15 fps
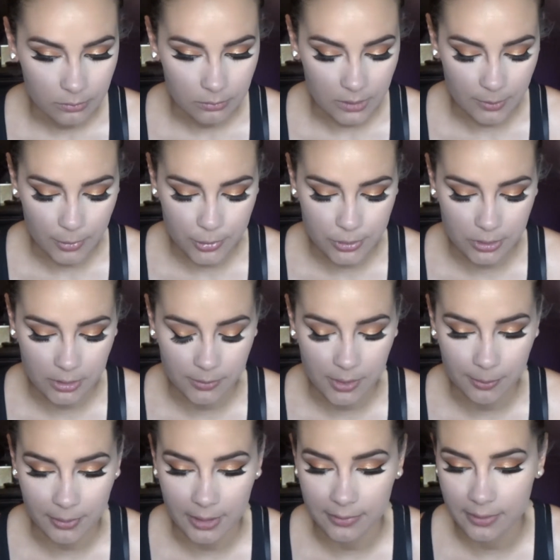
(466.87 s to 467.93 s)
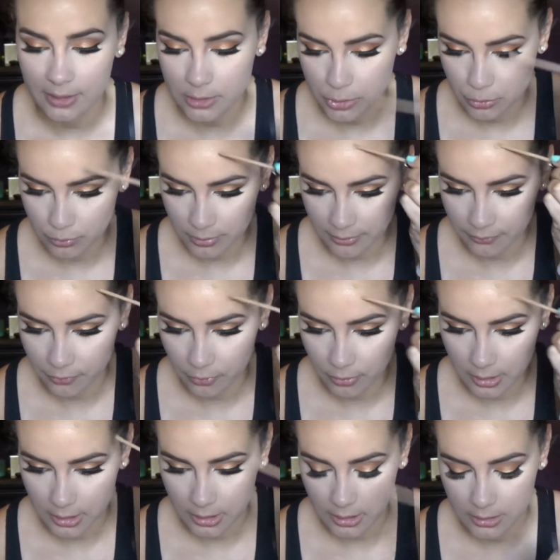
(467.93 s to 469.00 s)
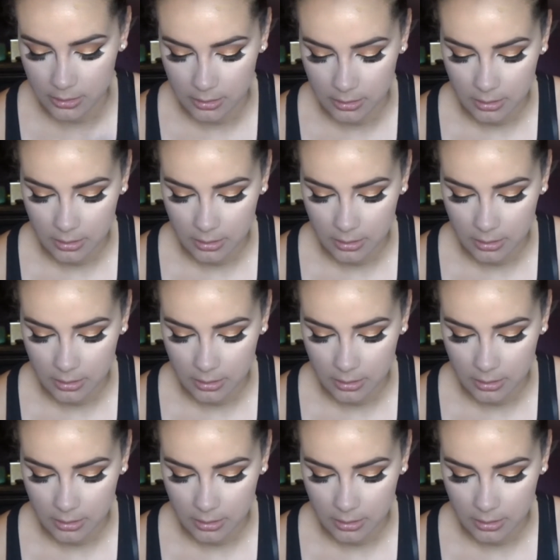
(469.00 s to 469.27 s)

I'm also going to be applying that to my forehead.